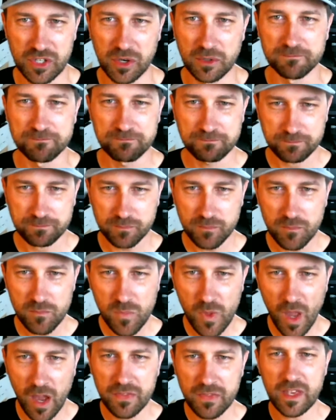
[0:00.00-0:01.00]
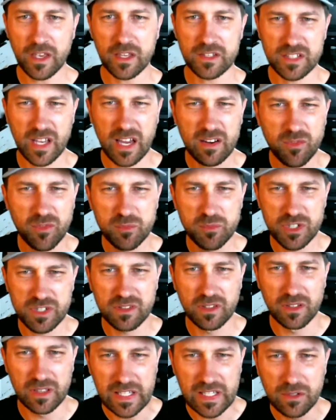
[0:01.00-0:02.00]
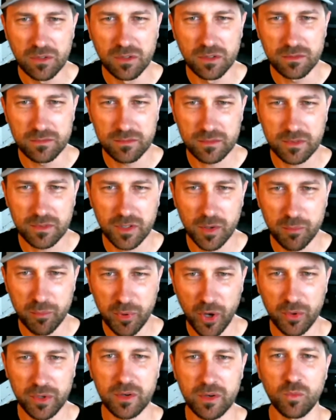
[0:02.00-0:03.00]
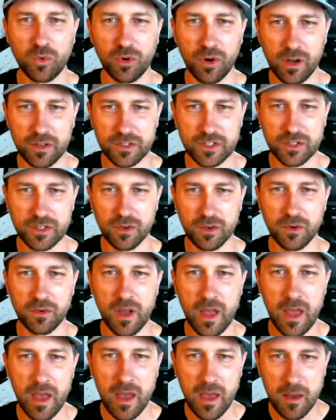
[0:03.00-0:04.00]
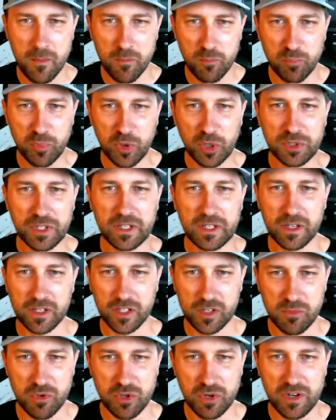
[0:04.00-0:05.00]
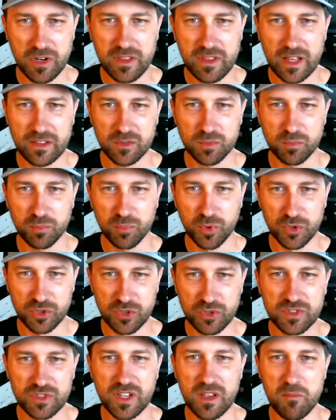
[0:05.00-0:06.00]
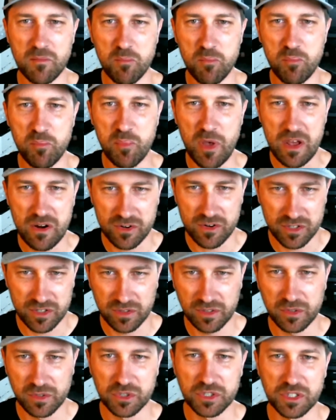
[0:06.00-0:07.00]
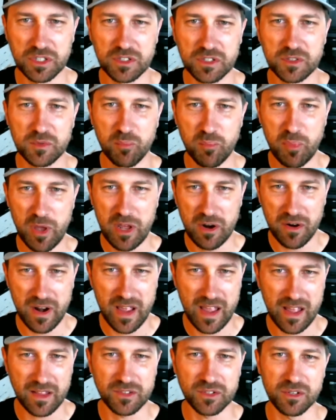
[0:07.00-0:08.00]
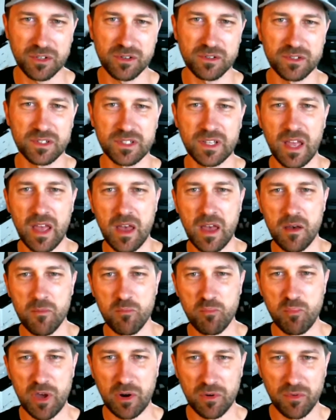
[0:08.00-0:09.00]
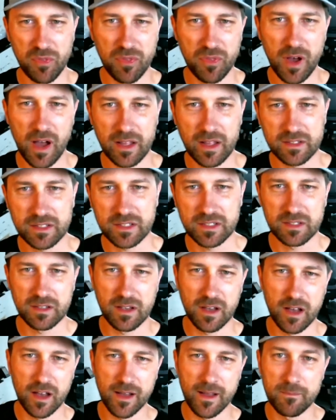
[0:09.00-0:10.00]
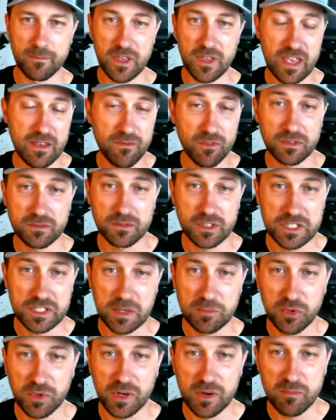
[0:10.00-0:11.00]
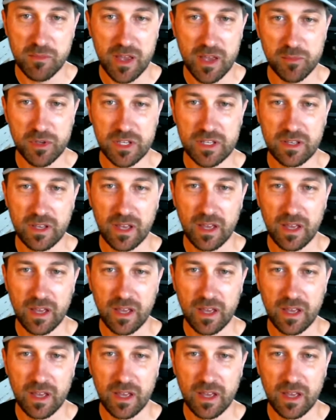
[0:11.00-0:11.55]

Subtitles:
So I think aside from just the legal component, we're also building a community that's producing better solutions, better answers, better thoughts, even to some degree, maybe